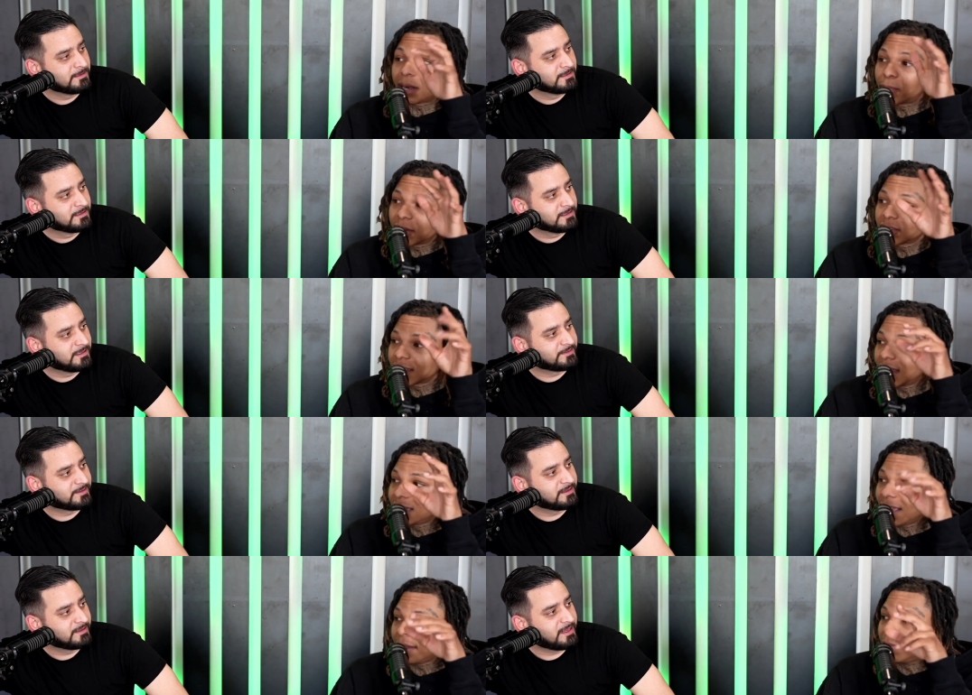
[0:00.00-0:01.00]
Speaker 1: to post every
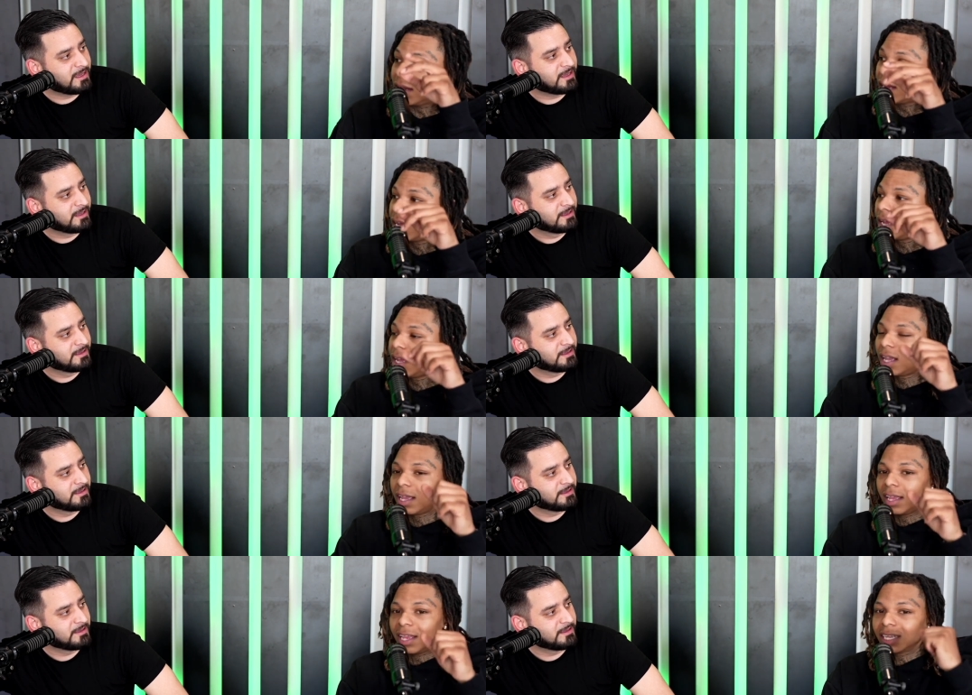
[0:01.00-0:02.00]
good, day, but yeah.
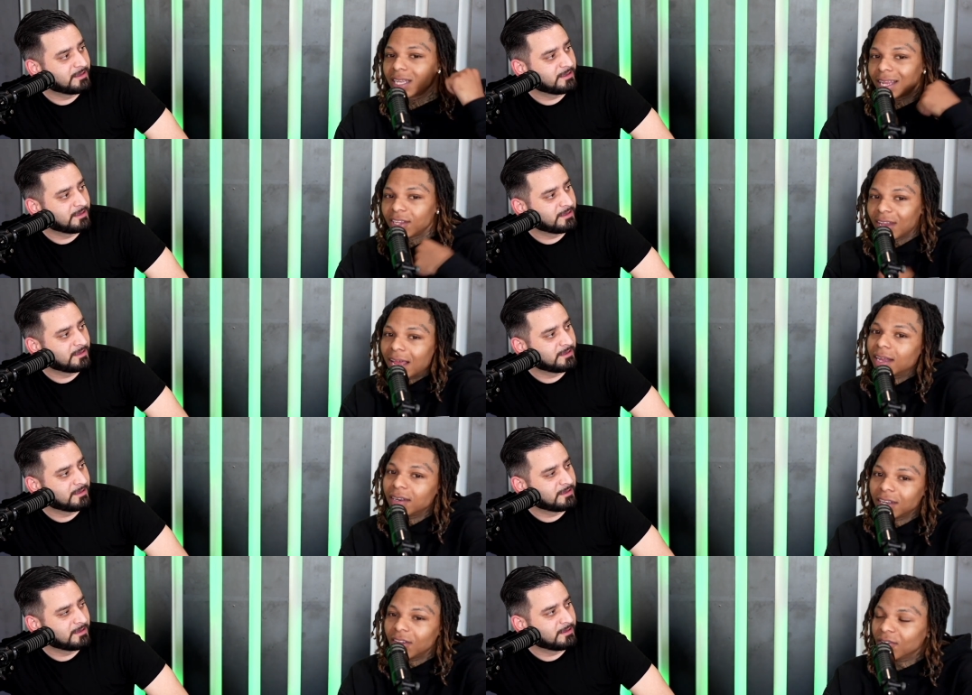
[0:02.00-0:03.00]
it's like you gotta
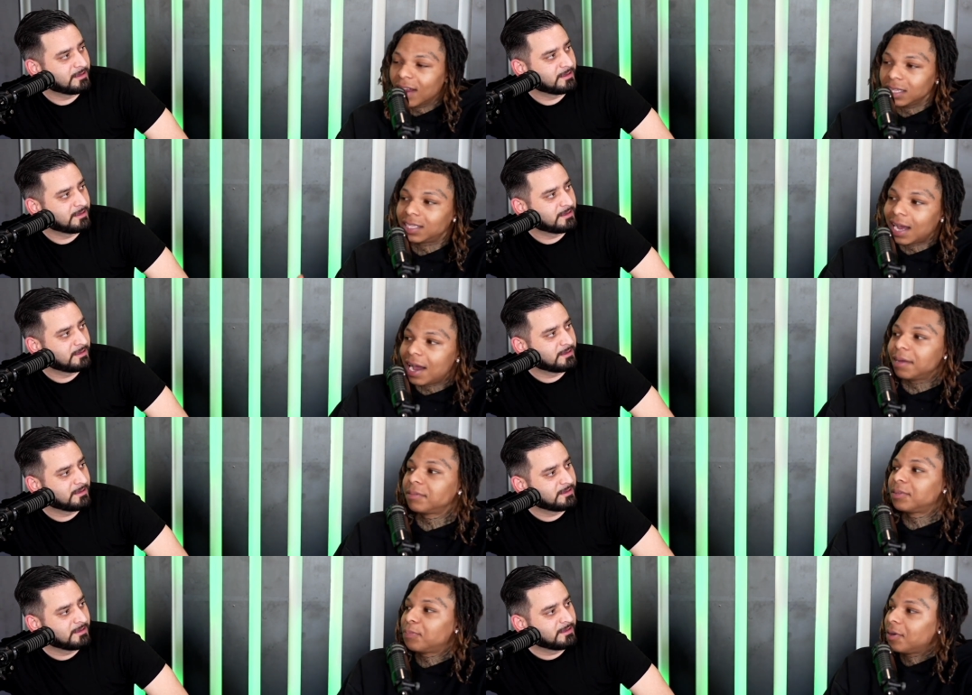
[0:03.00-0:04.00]
you know the right
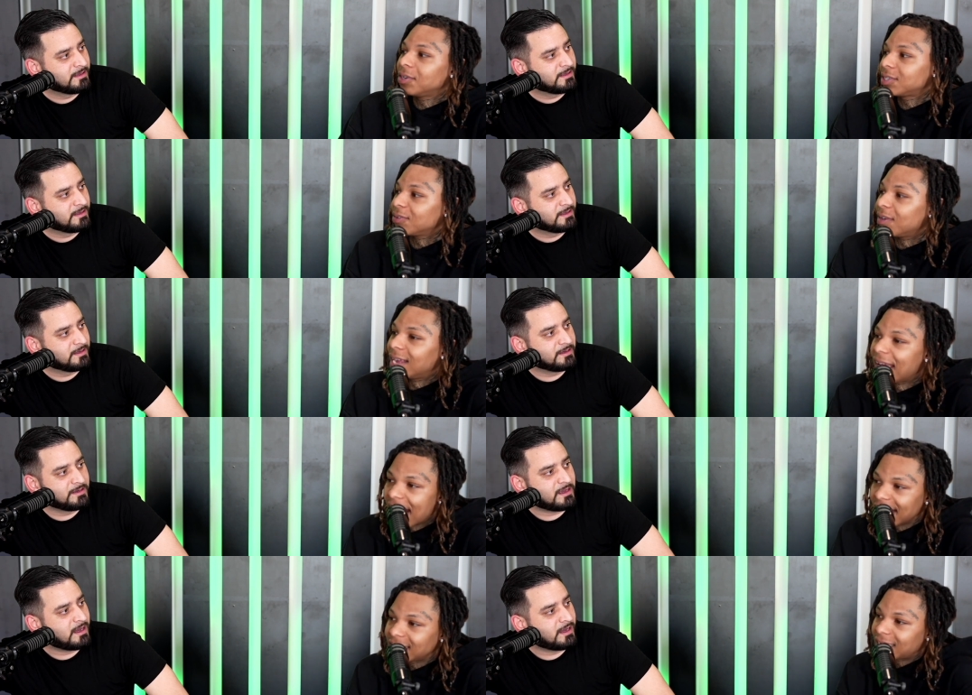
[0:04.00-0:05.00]
times to post the right
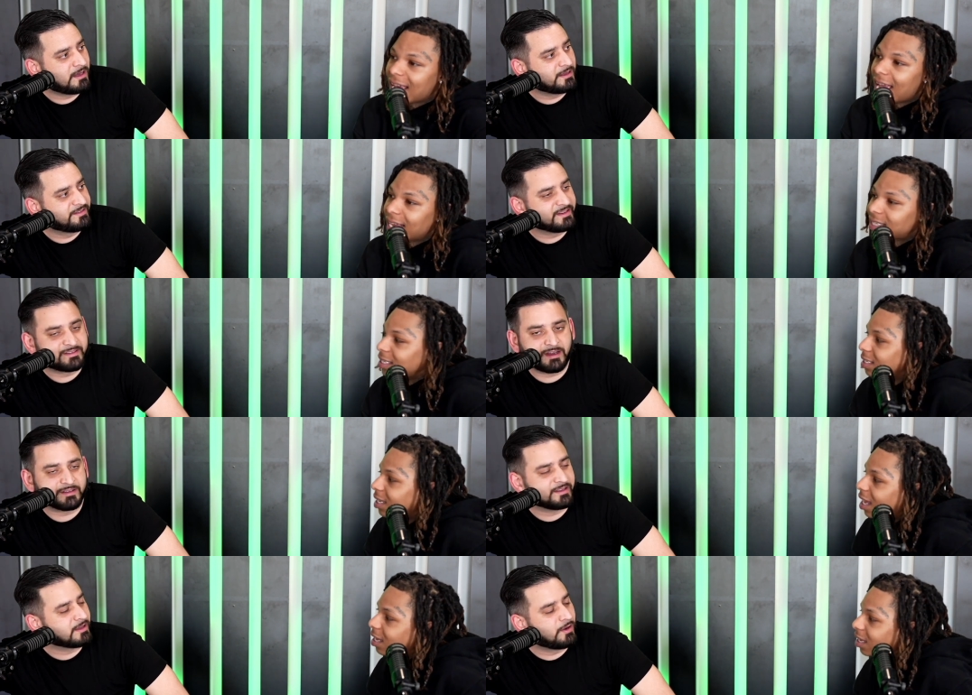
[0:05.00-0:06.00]
hashtags. Uh, TikTok's
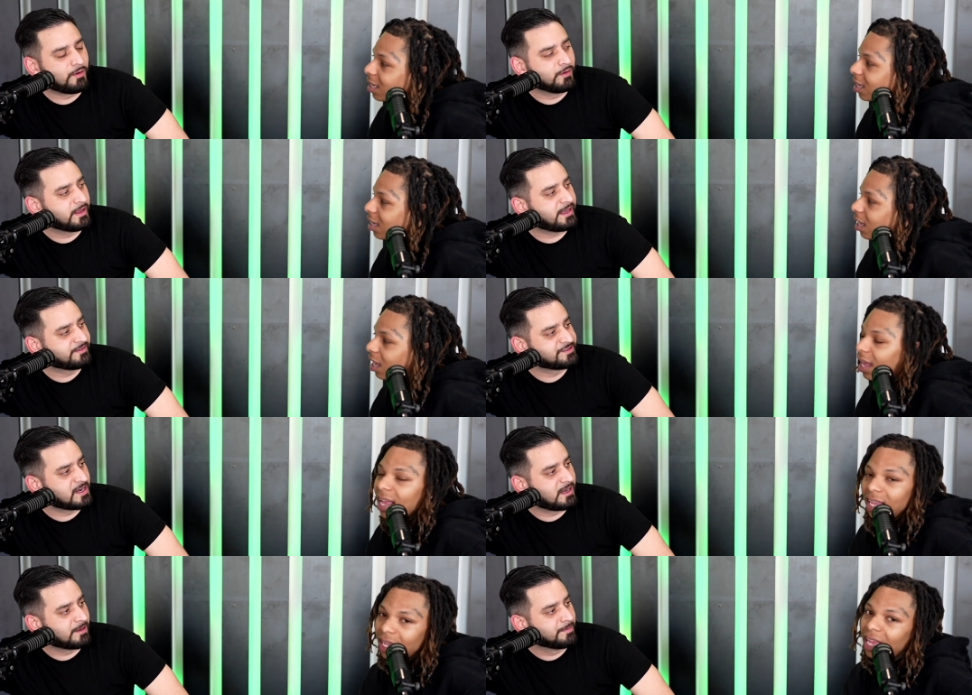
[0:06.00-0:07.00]
like, like,
Speaker 2: a whole ass
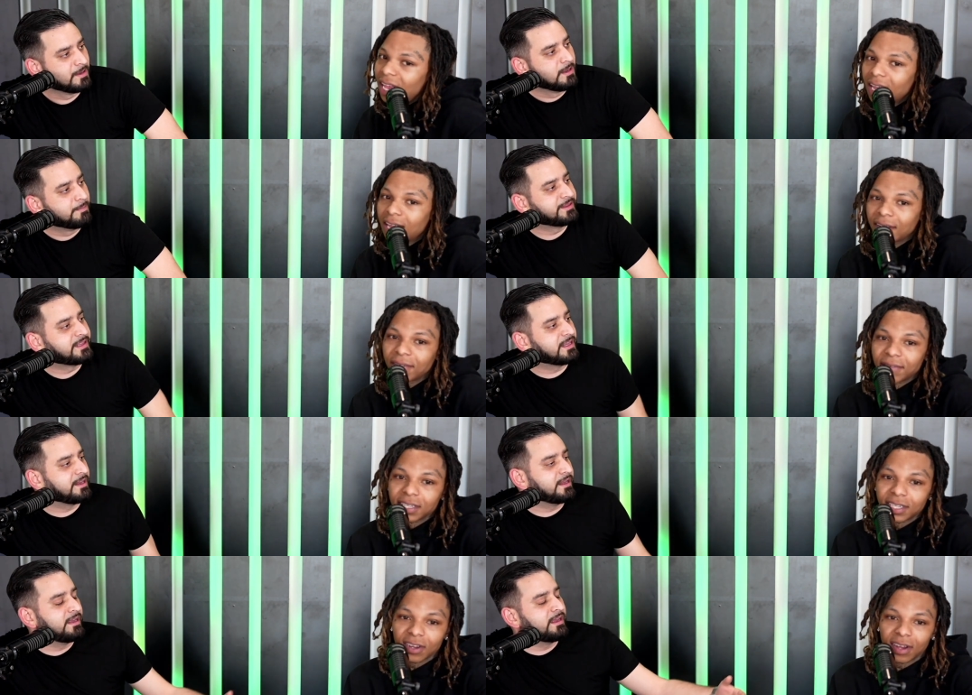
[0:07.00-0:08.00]
job. Yeah, but then
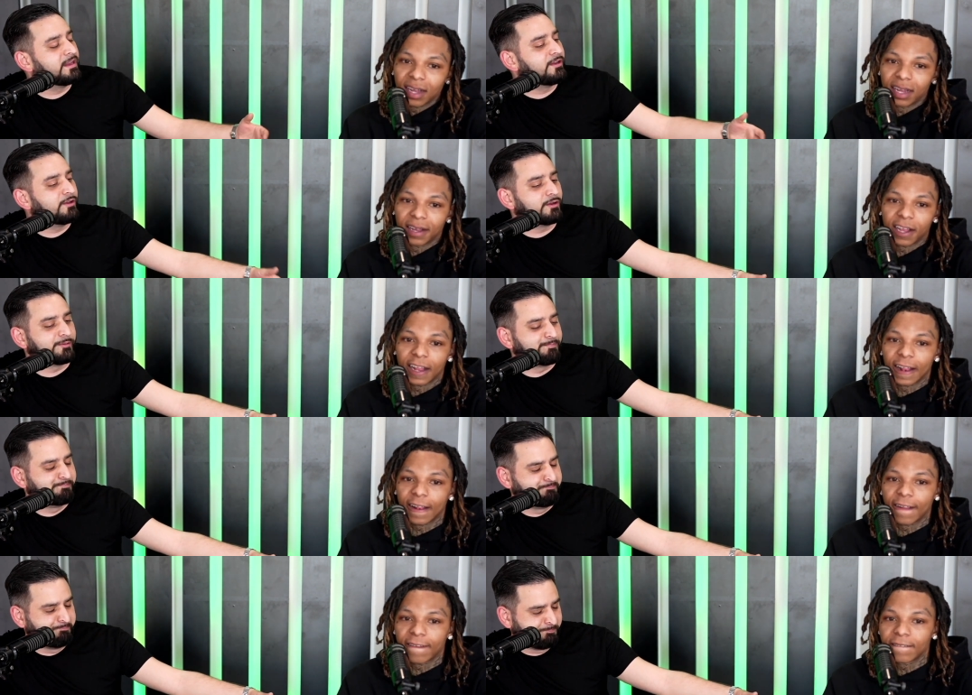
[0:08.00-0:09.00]
sure. in your
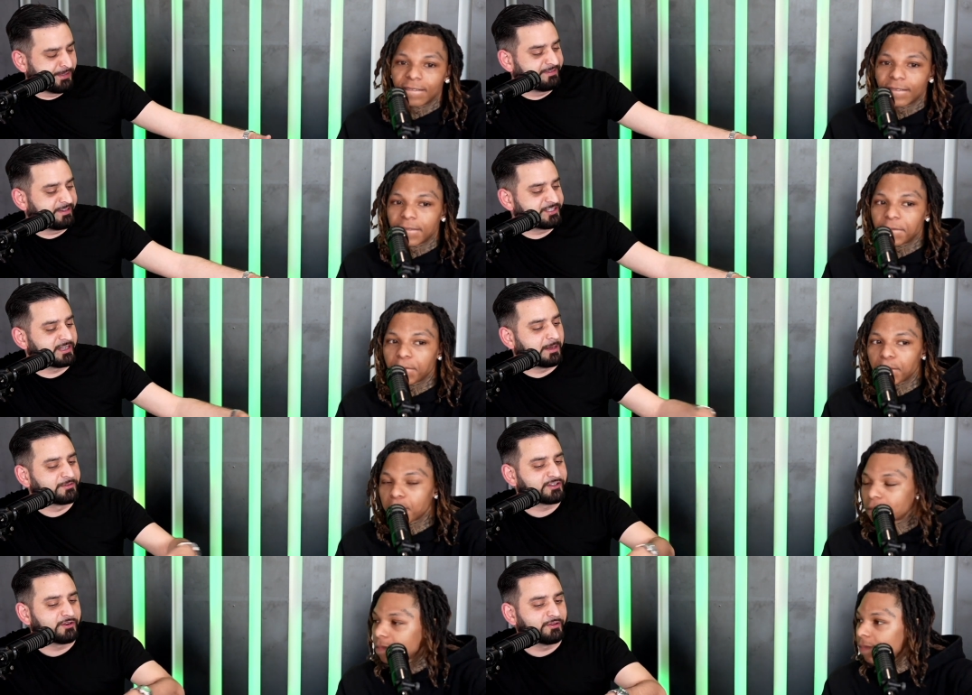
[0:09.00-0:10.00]
position, I'm
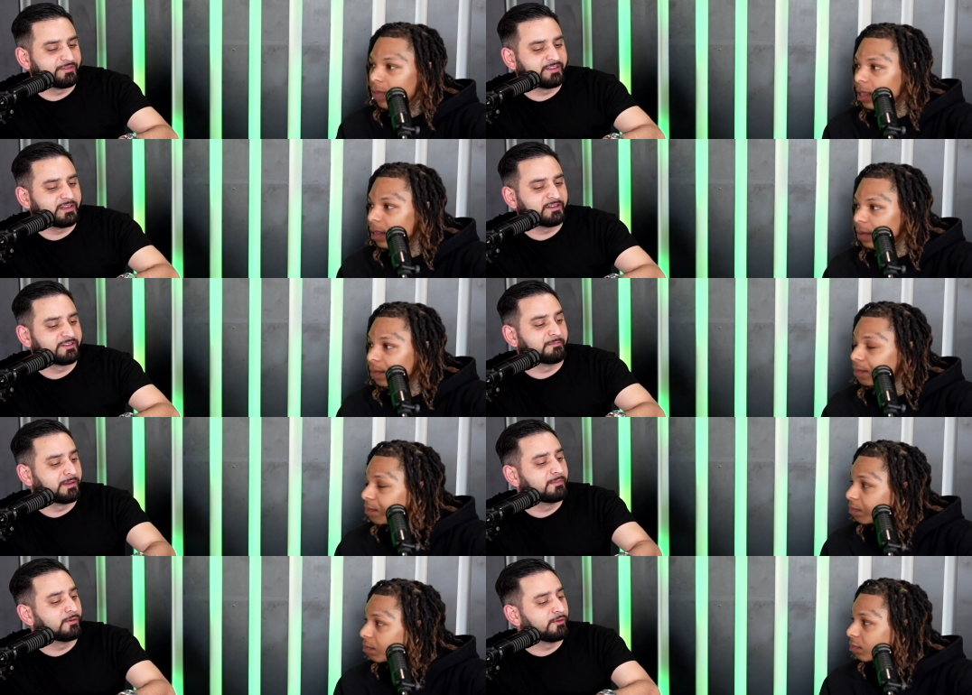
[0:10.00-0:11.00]
sure you've seen some
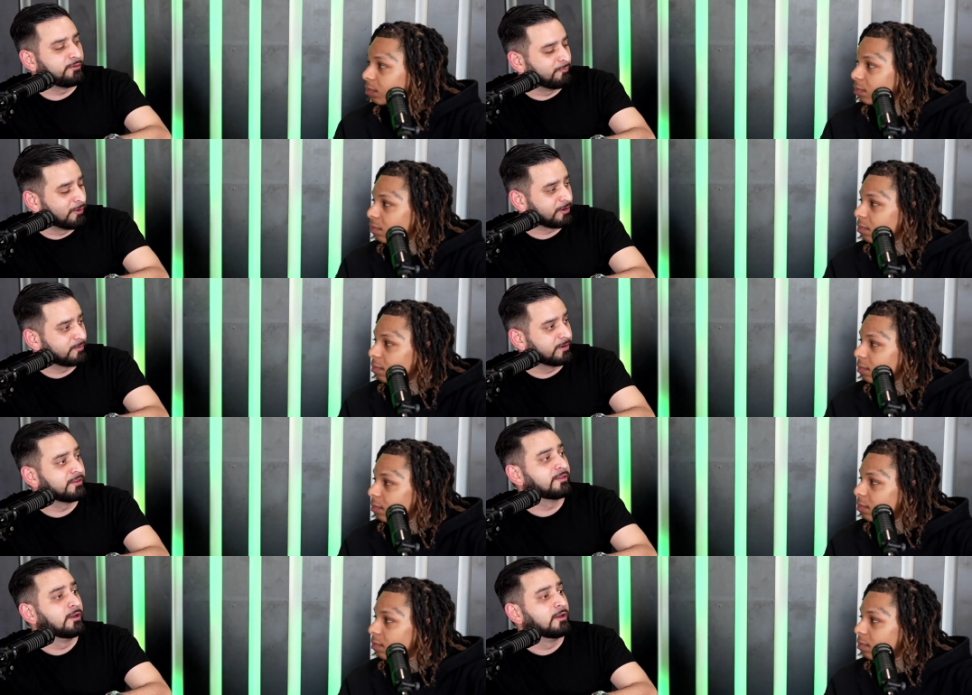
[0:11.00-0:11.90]
people you work with